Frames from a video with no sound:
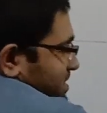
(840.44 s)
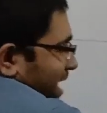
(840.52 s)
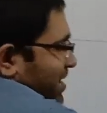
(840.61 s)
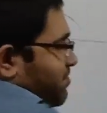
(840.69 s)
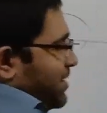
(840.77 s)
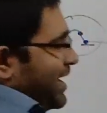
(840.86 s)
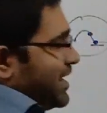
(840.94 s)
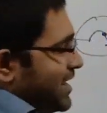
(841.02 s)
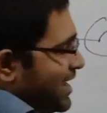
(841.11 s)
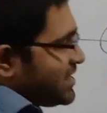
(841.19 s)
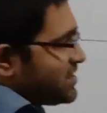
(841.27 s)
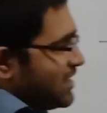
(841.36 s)
is applied
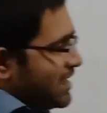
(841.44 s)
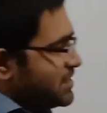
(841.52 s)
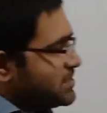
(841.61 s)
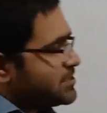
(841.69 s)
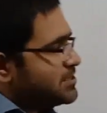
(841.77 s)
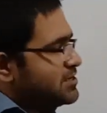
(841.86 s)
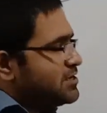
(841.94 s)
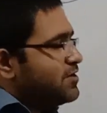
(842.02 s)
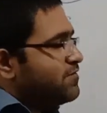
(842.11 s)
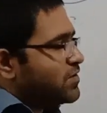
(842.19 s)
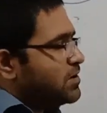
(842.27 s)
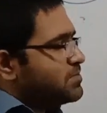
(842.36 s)
like this
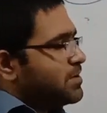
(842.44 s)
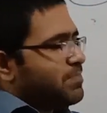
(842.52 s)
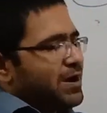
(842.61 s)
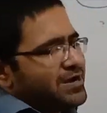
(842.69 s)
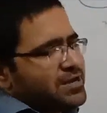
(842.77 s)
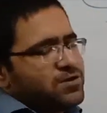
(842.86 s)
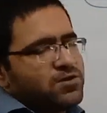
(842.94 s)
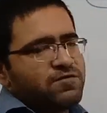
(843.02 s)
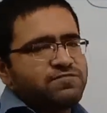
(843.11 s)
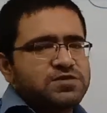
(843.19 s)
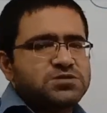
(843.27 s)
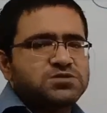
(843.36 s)
from the particle of the